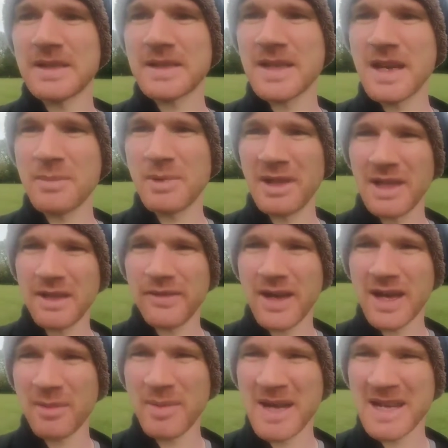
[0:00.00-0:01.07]
I just can't
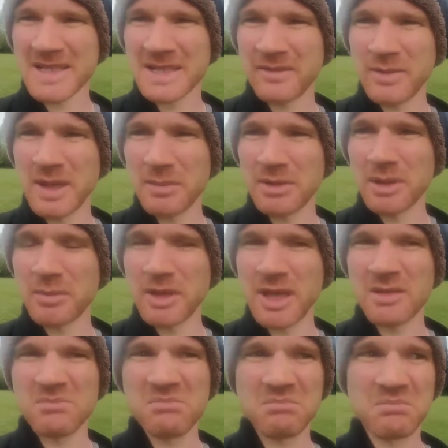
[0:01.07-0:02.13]
believe how passive people are
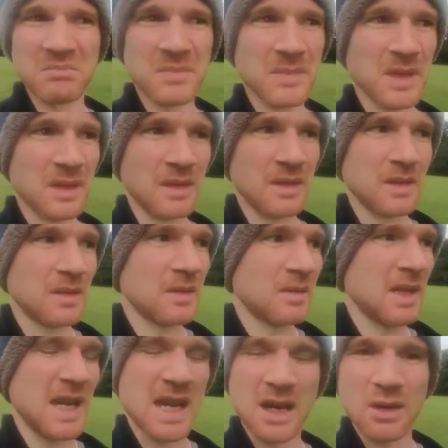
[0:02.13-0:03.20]
being.
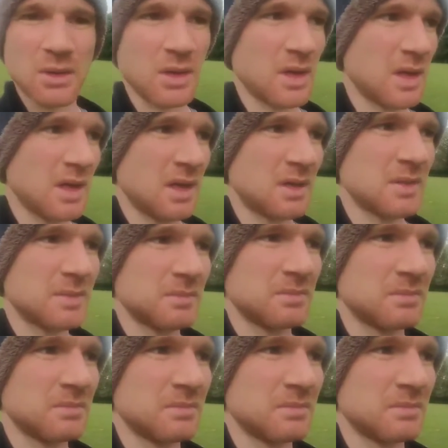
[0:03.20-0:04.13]
How uh,